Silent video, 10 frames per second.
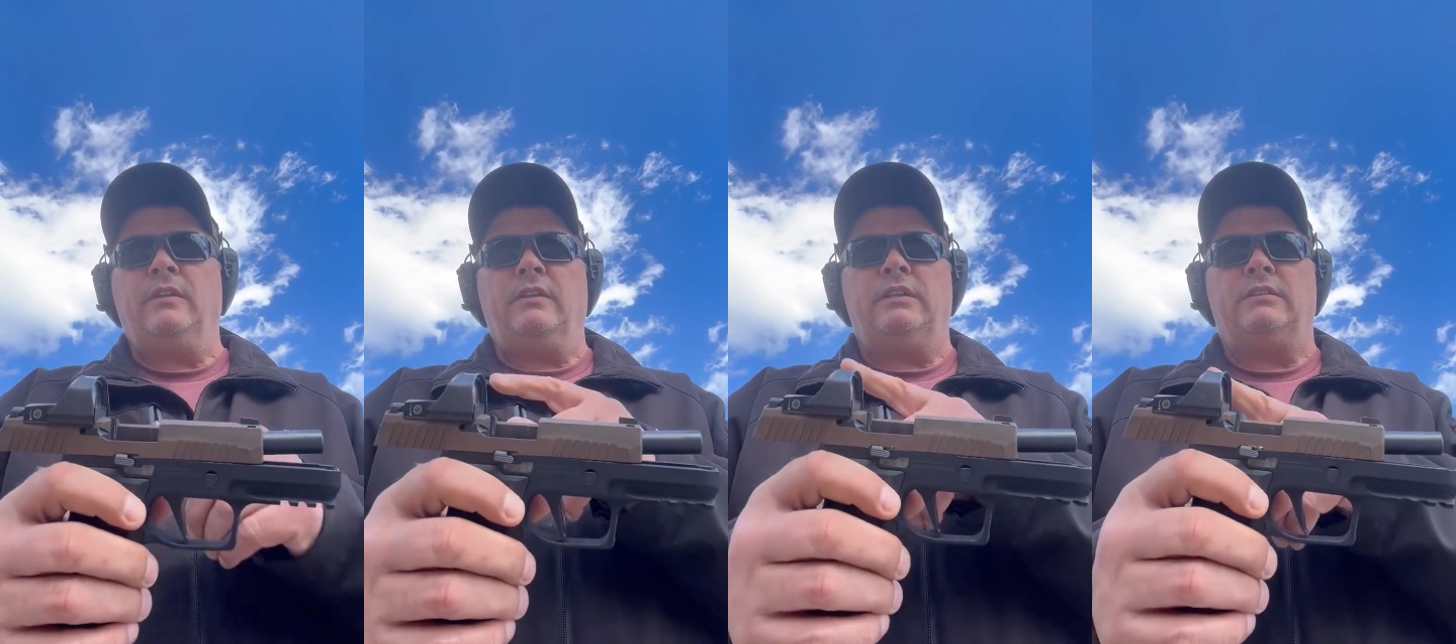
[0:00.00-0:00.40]

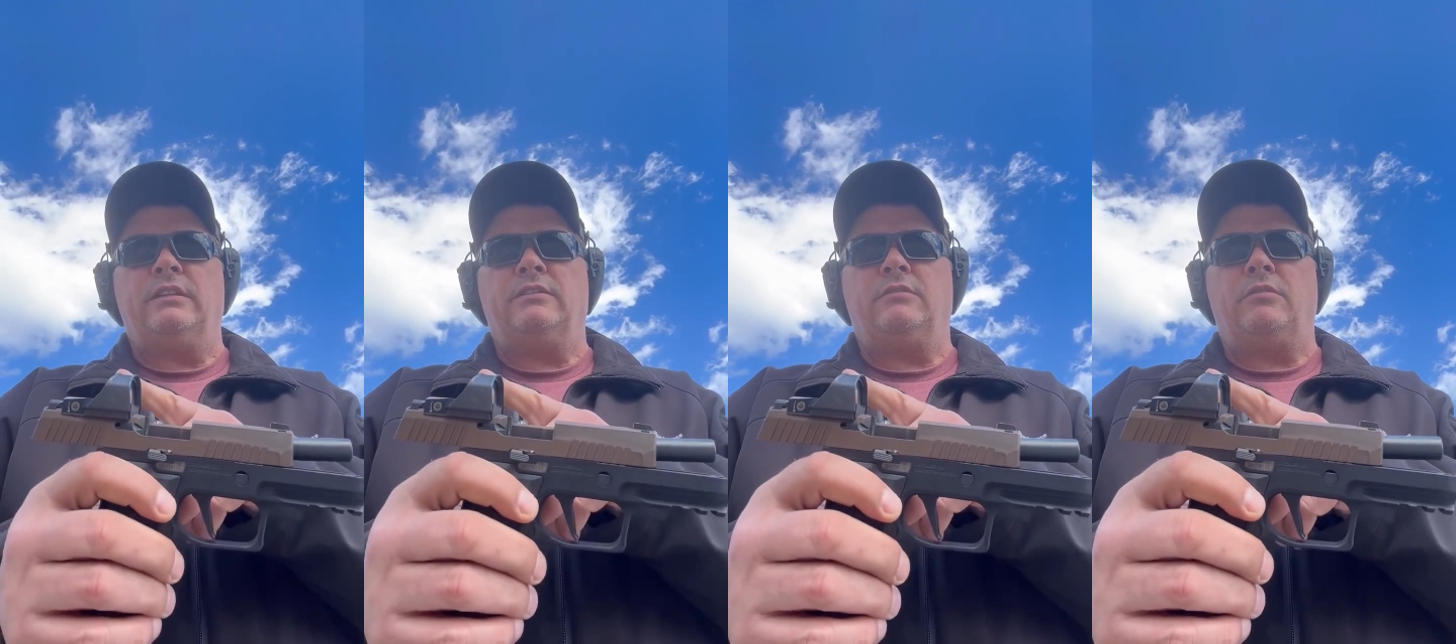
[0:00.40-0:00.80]
This
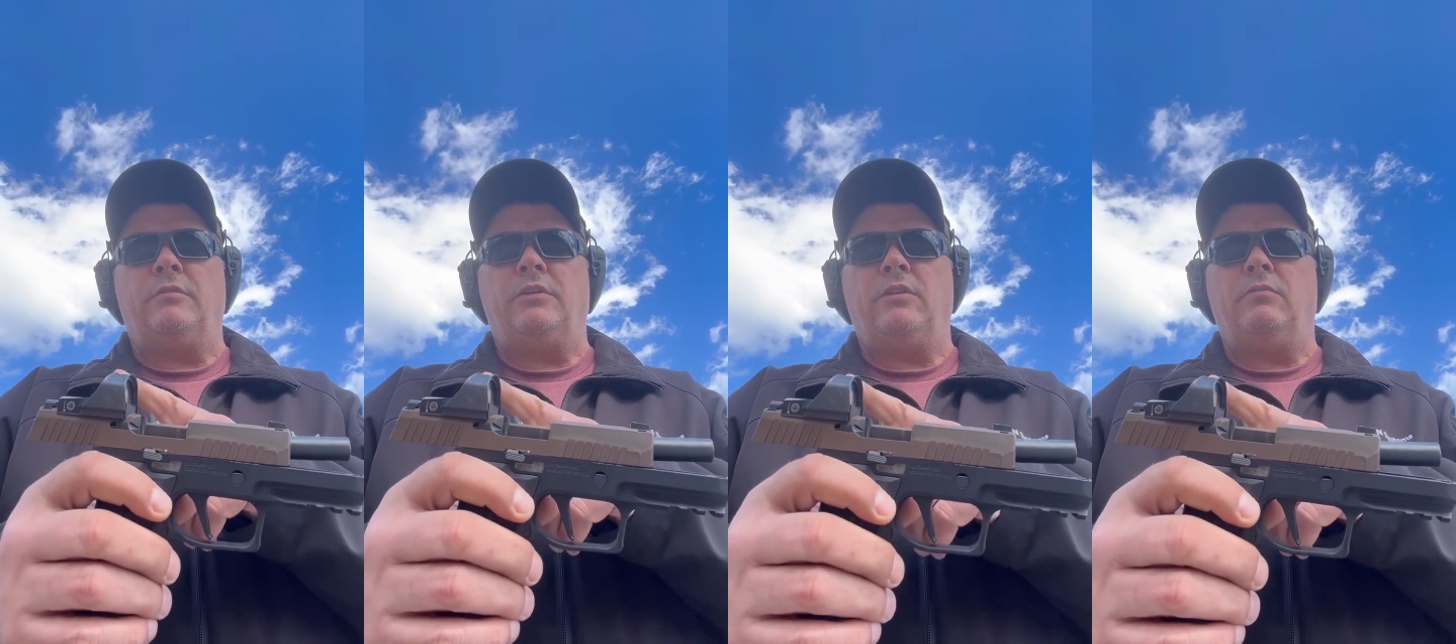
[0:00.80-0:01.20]
is the
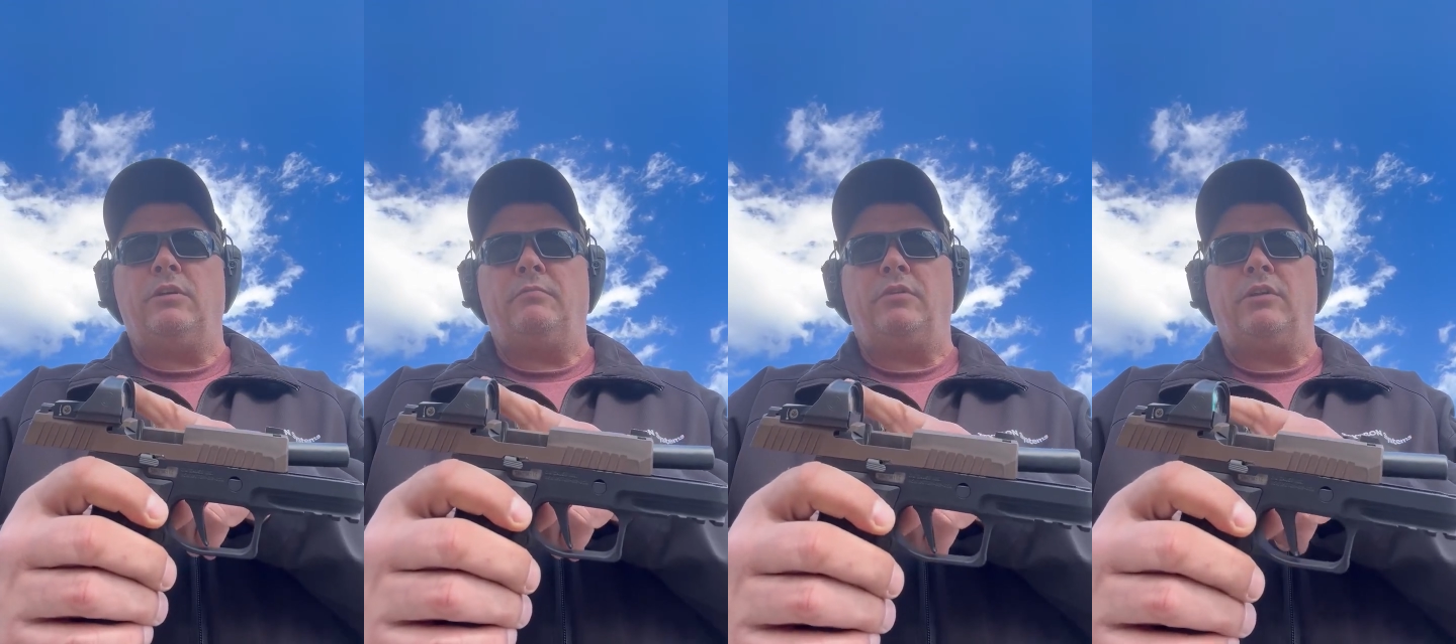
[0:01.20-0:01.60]
Romeo
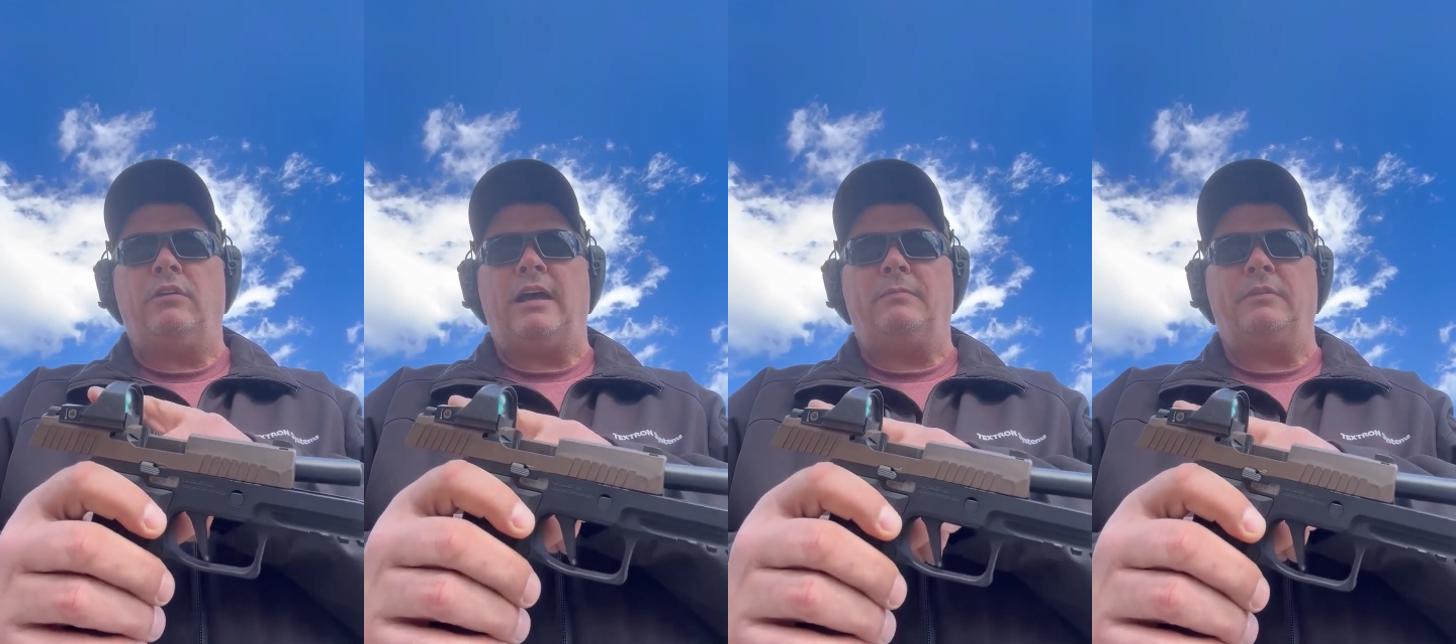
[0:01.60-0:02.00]
1 Pro
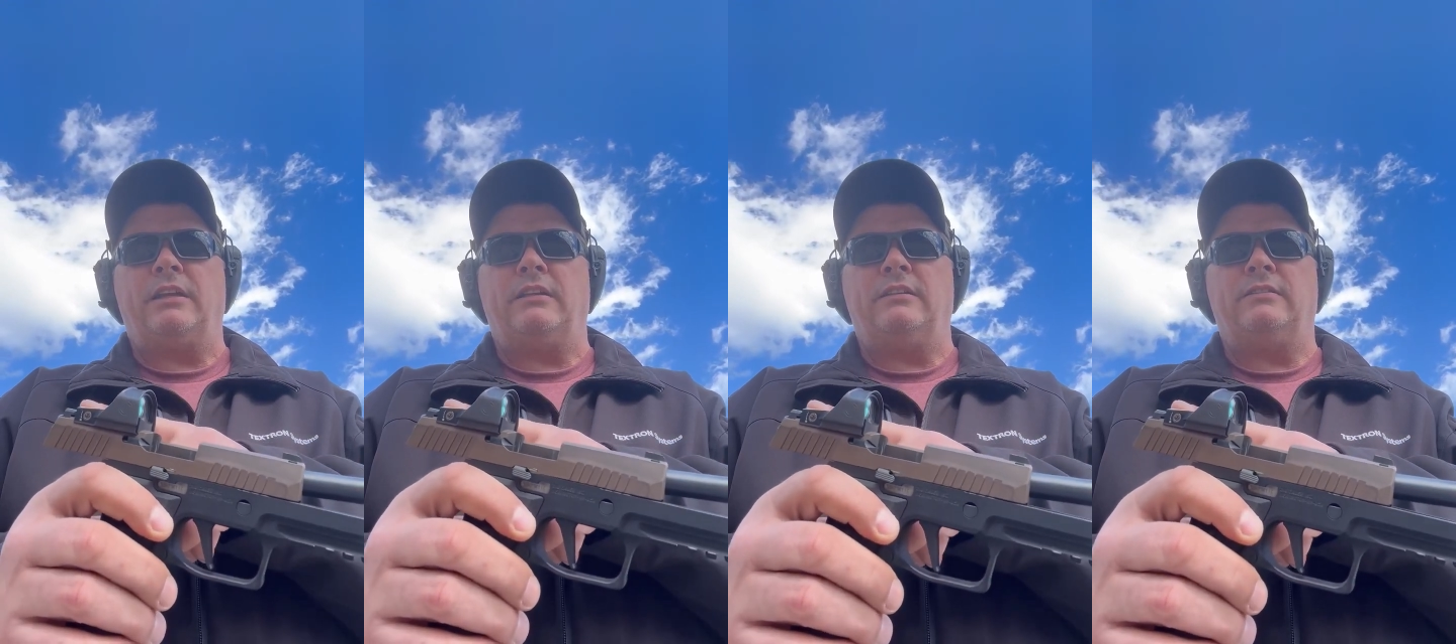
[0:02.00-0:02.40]
Optic,
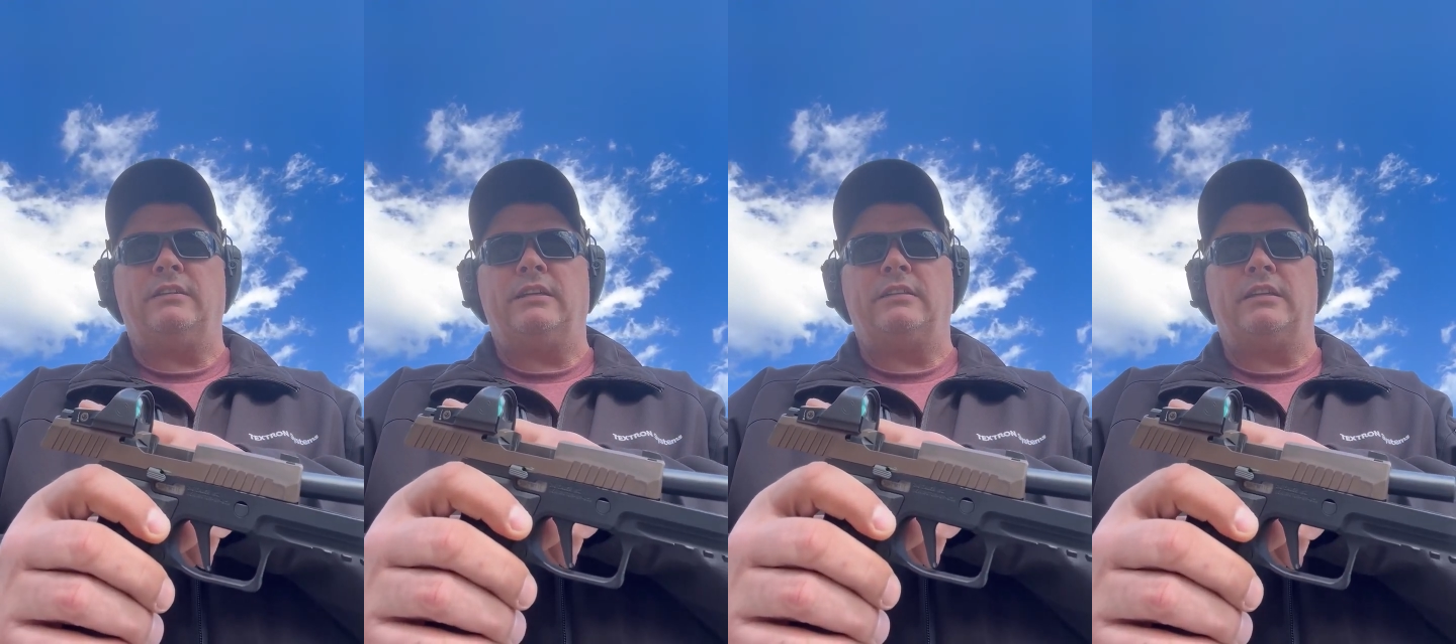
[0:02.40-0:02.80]
and the
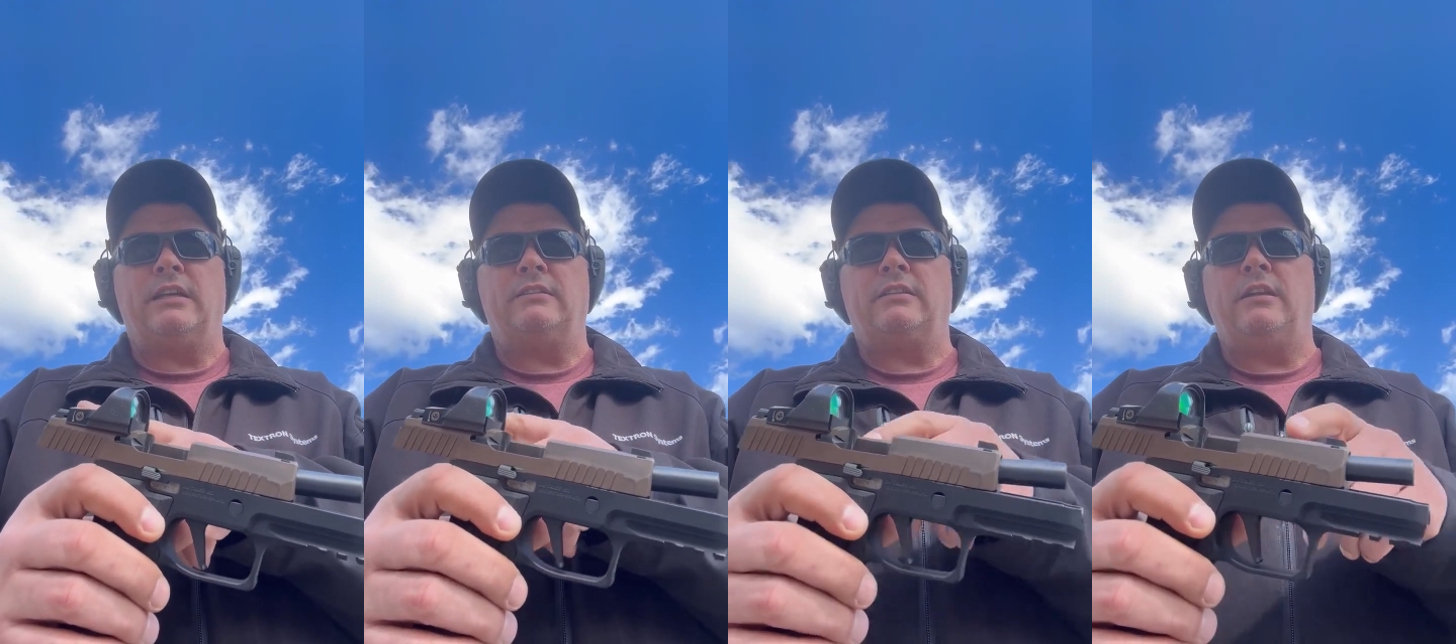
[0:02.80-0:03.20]
SIG
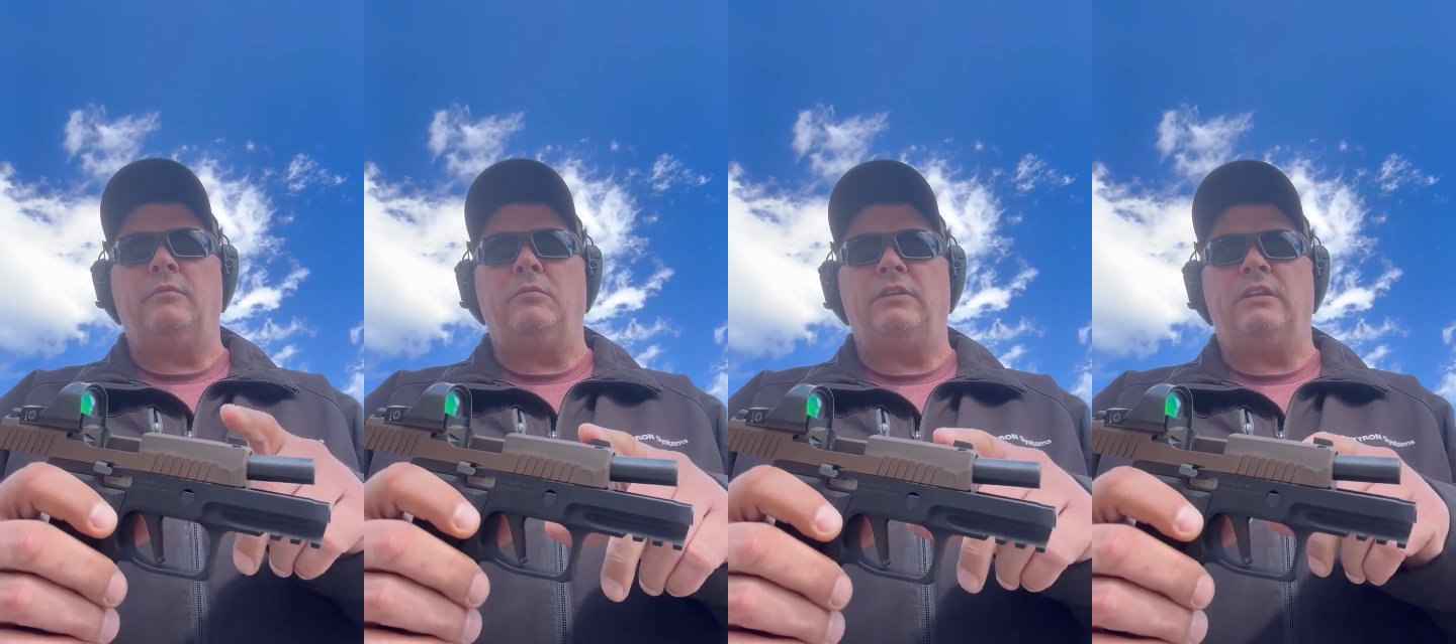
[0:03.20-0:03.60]
does
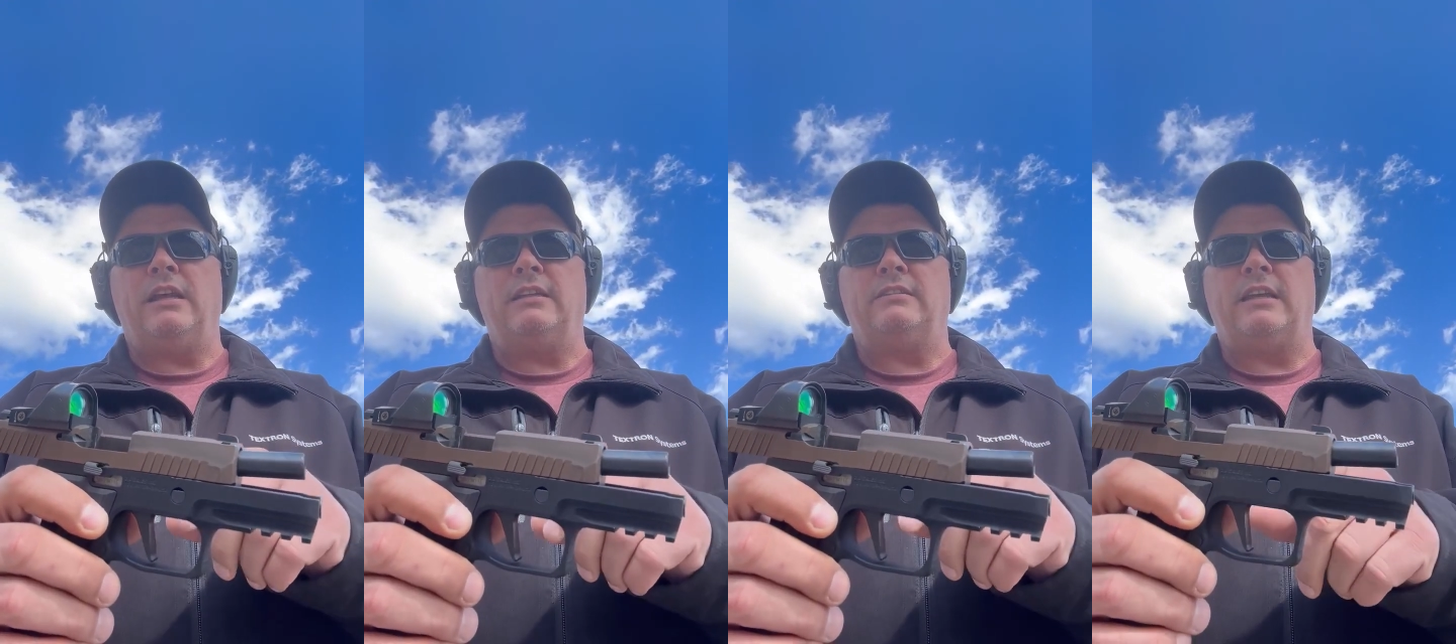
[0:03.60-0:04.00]
come with
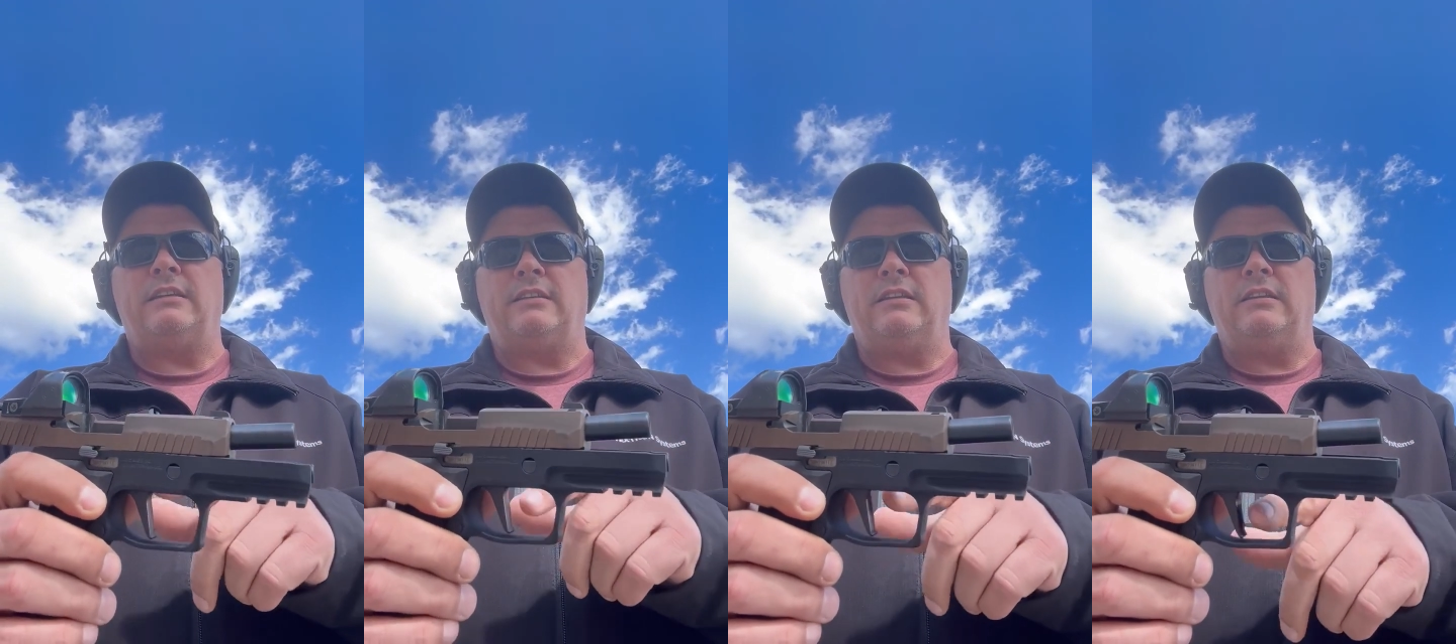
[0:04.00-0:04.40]
night sights